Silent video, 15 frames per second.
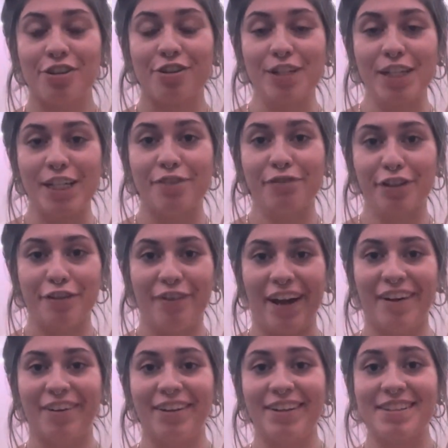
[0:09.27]
you need for your
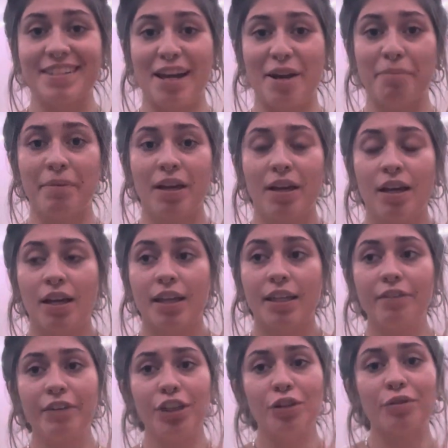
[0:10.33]
final exam,
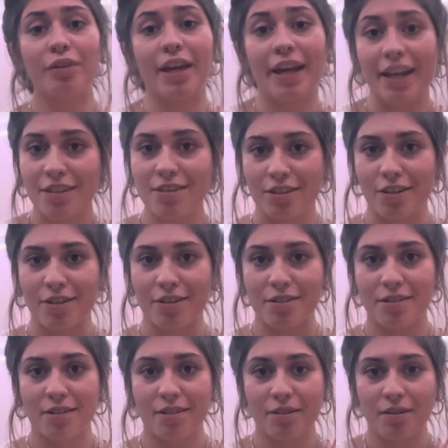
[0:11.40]
giving you the
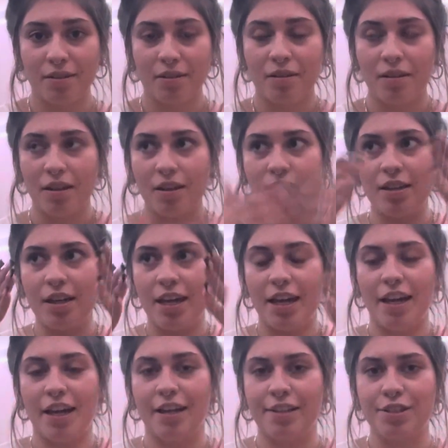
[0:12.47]
answers,
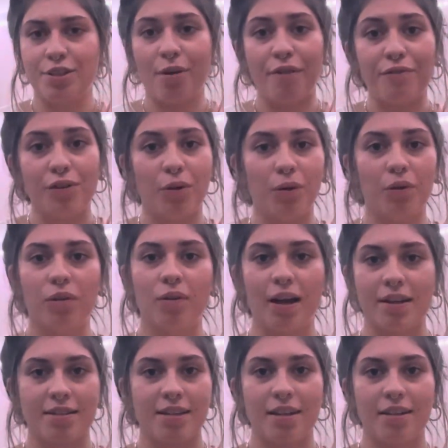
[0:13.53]
and you have no clue how
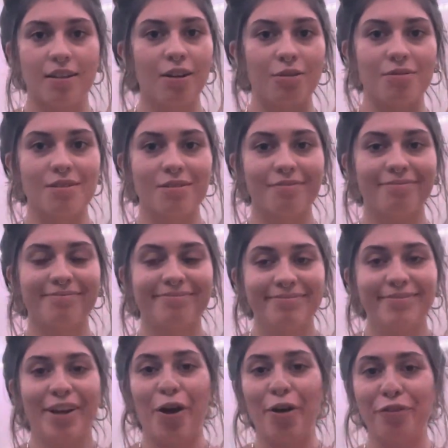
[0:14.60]
to take notes.
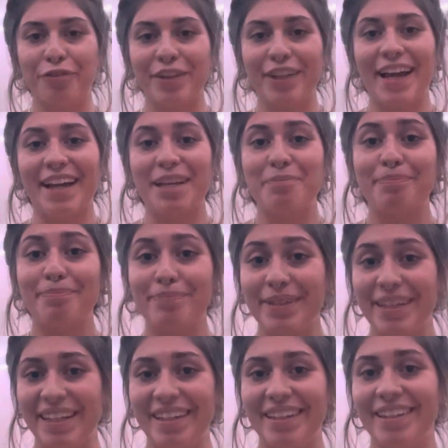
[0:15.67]
Hopefully I could
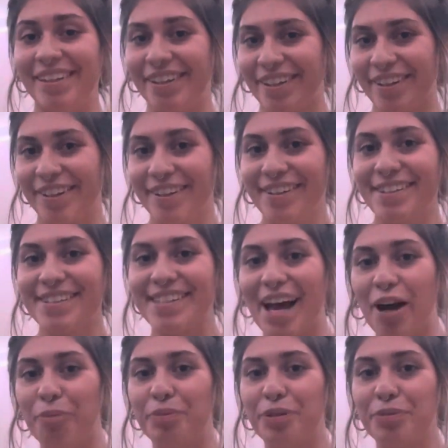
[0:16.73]
be here to
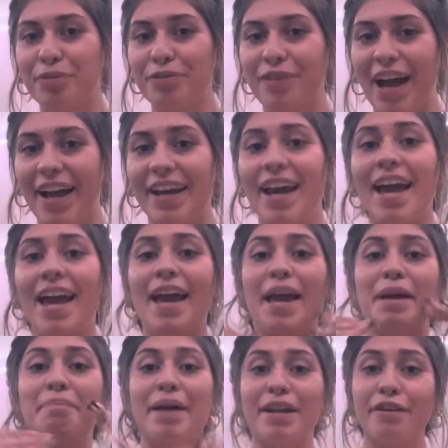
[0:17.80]
help you provide
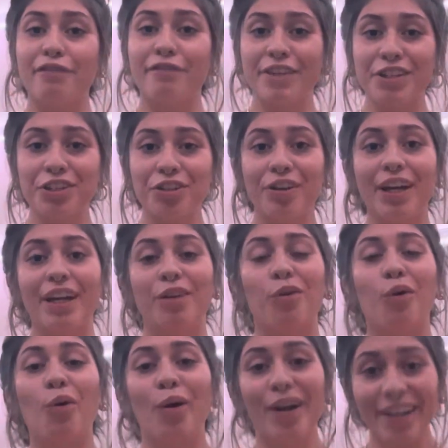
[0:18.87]
a beneficial and
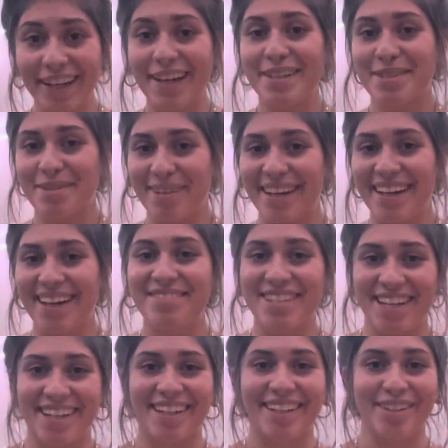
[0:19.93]
organized way of
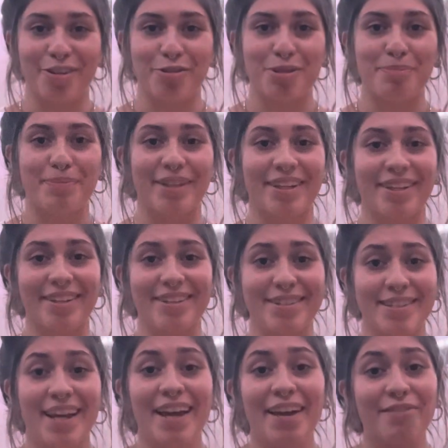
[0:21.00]
taking notes,
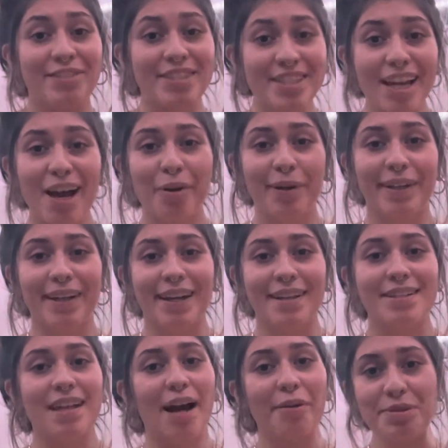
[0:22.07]
because if it's not
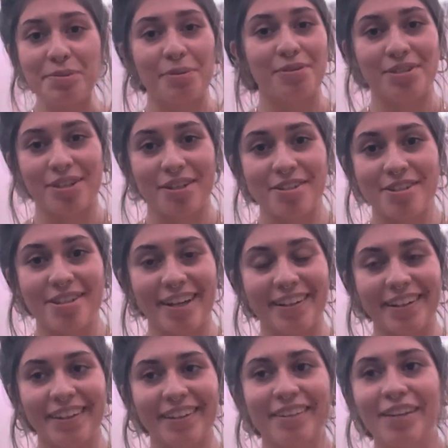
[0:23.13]
organized, how are you supposed to
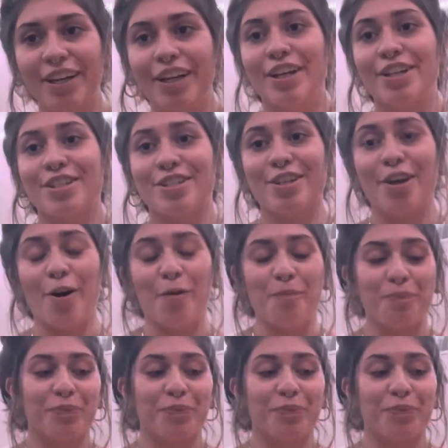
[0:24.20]
understand it? So